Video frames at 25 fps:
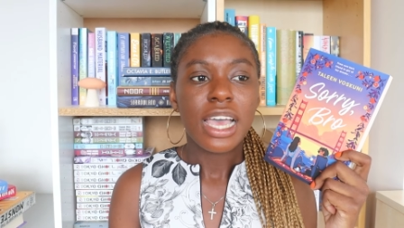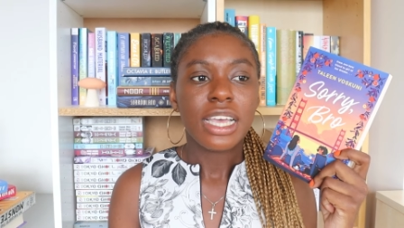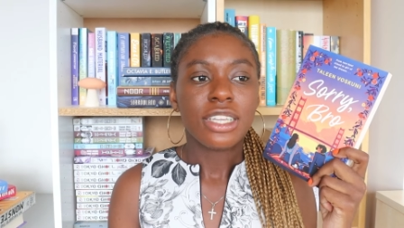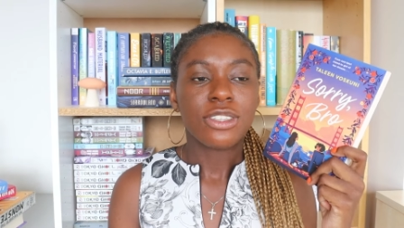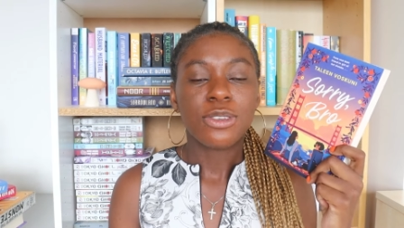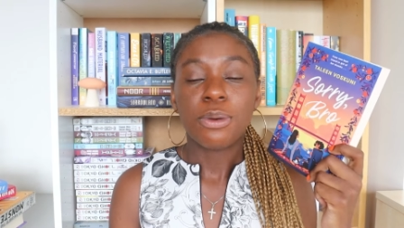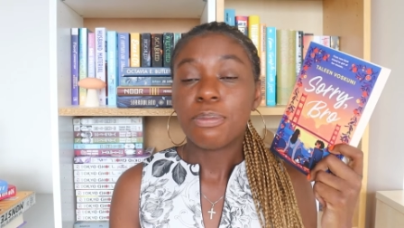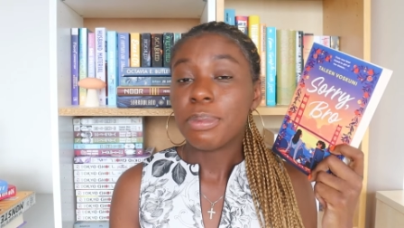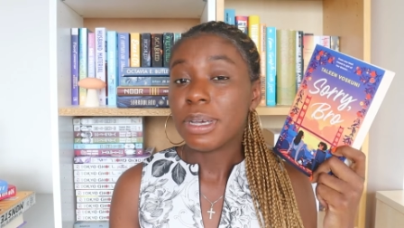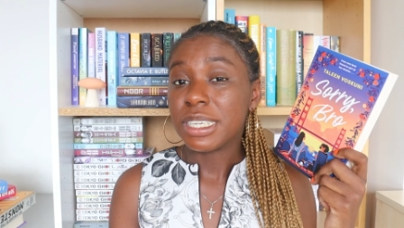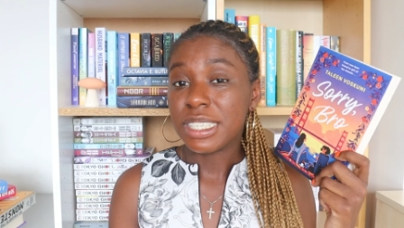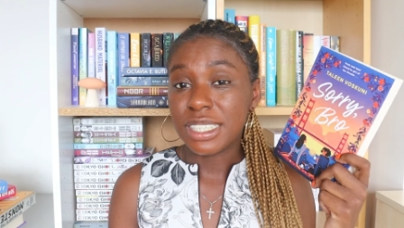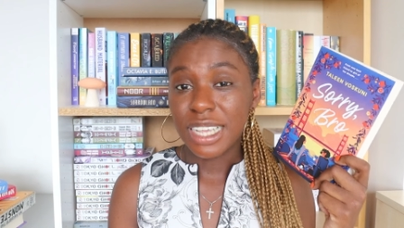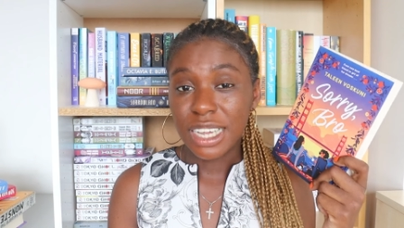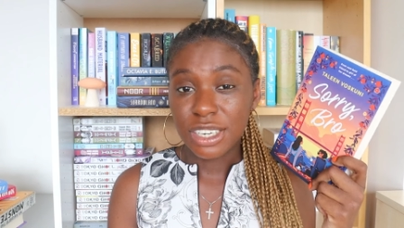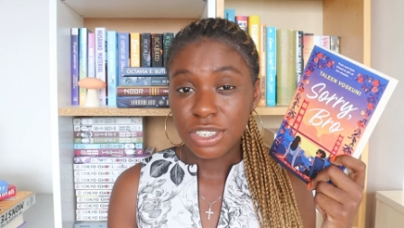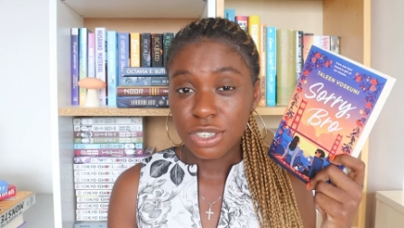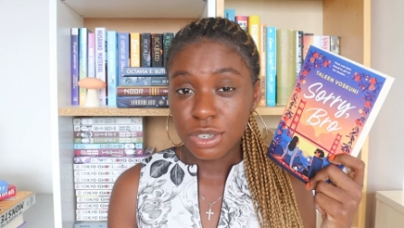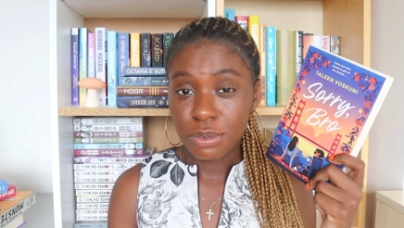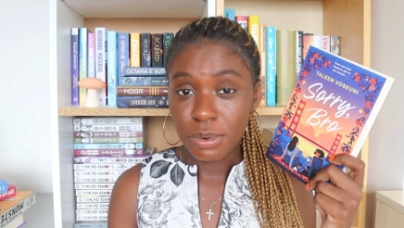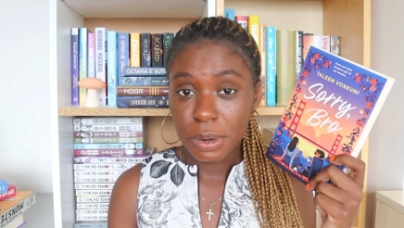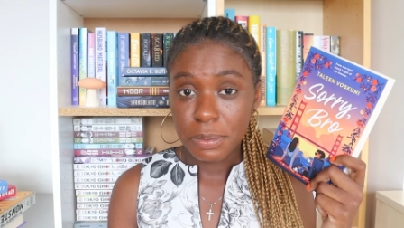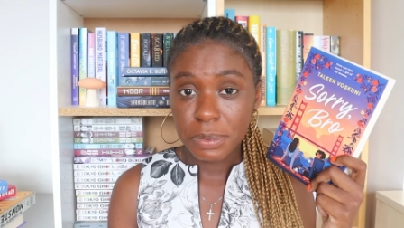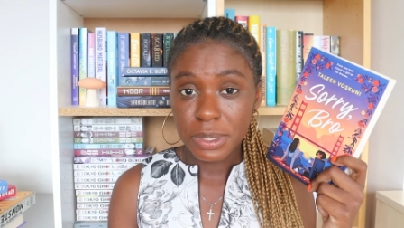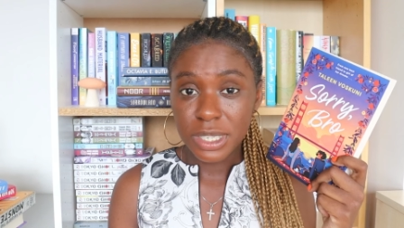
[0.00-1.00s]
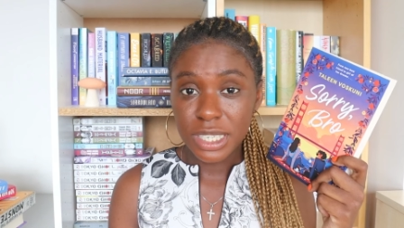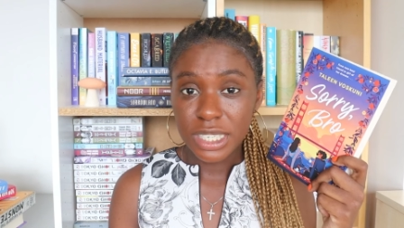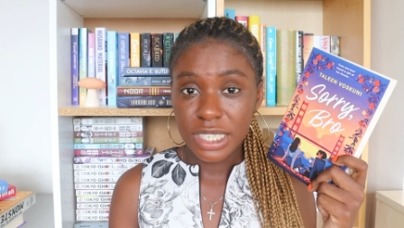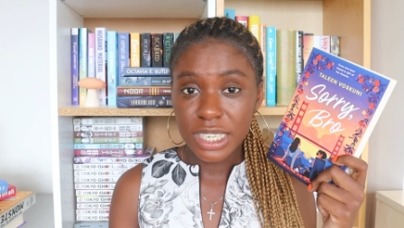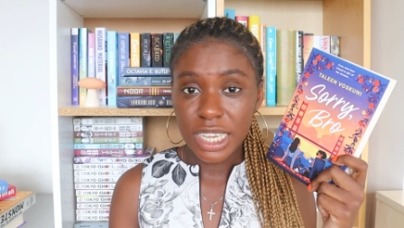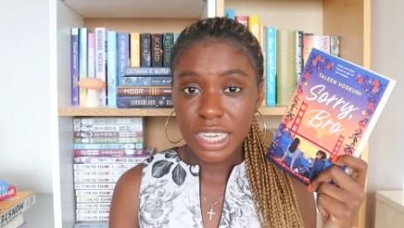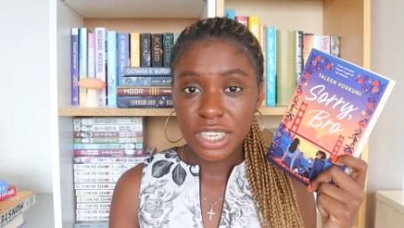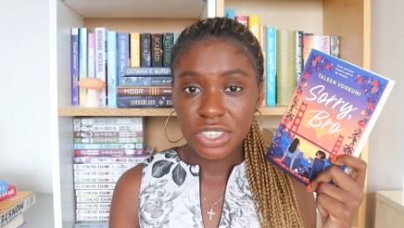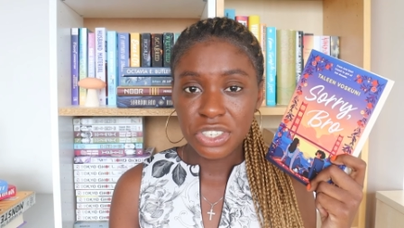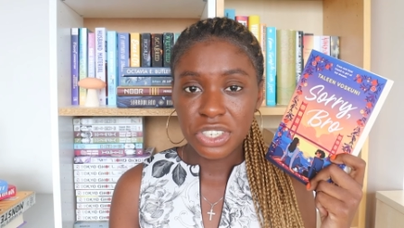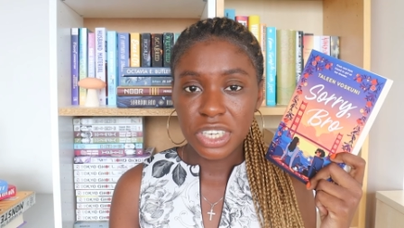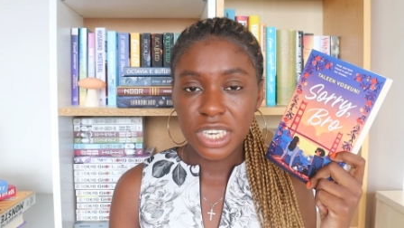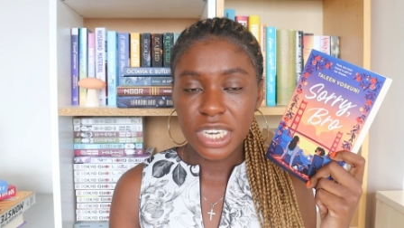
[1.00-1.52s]
It's got bisexual
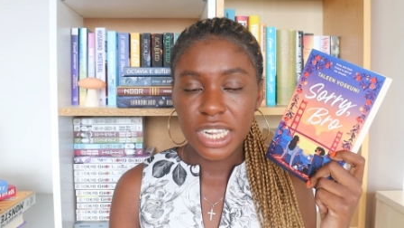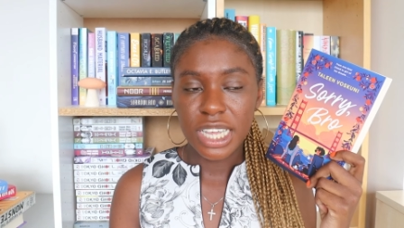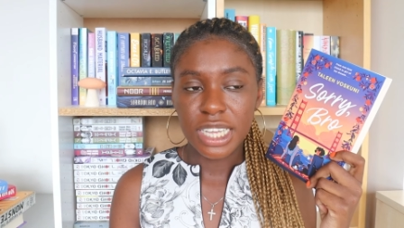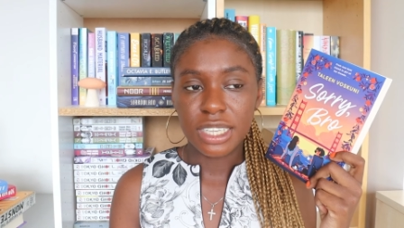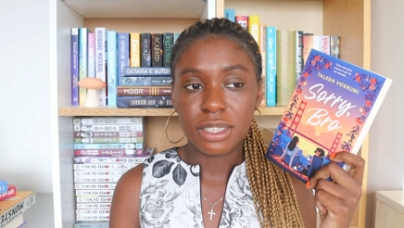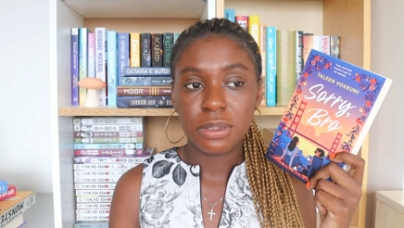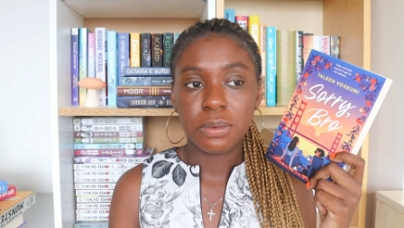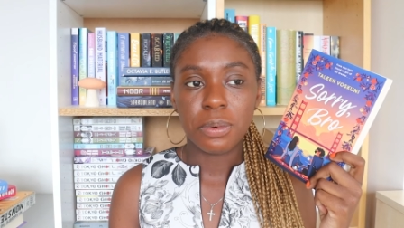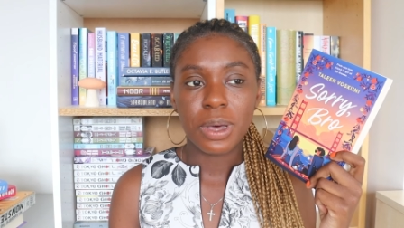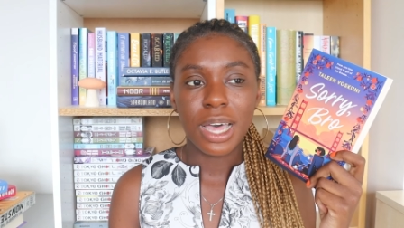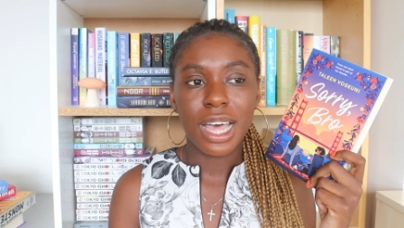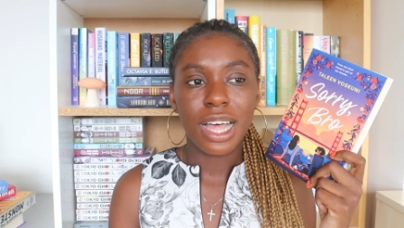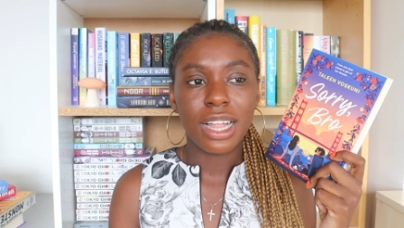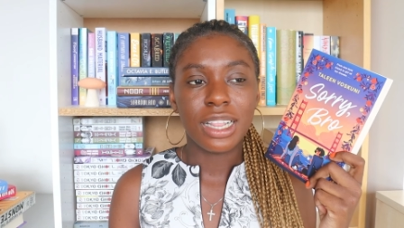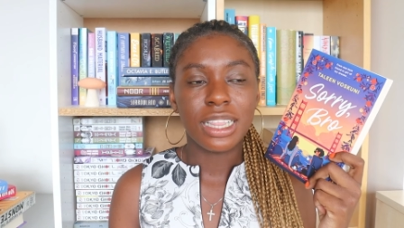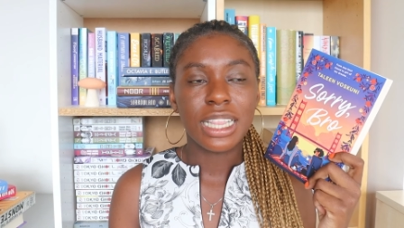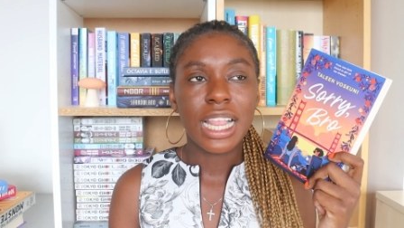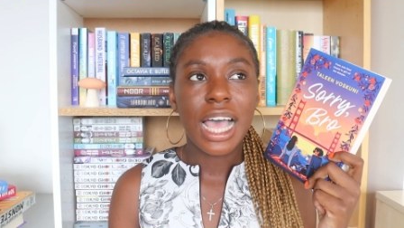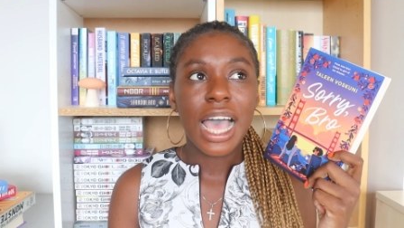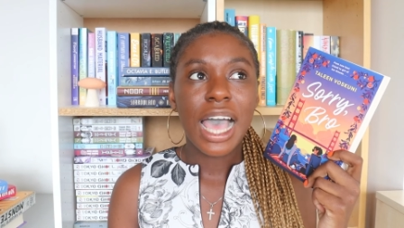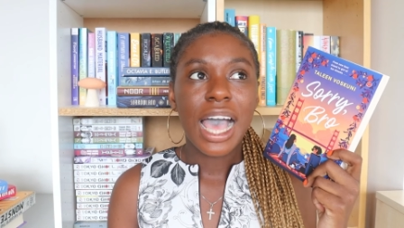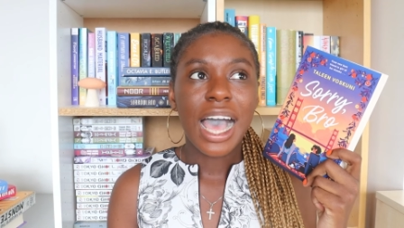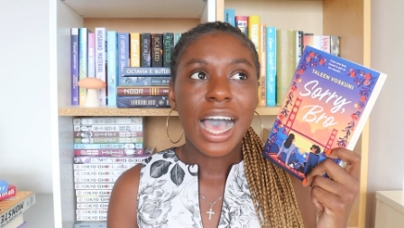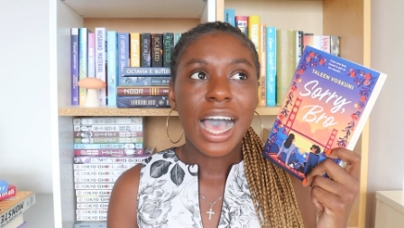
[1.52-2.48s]
representation in it as well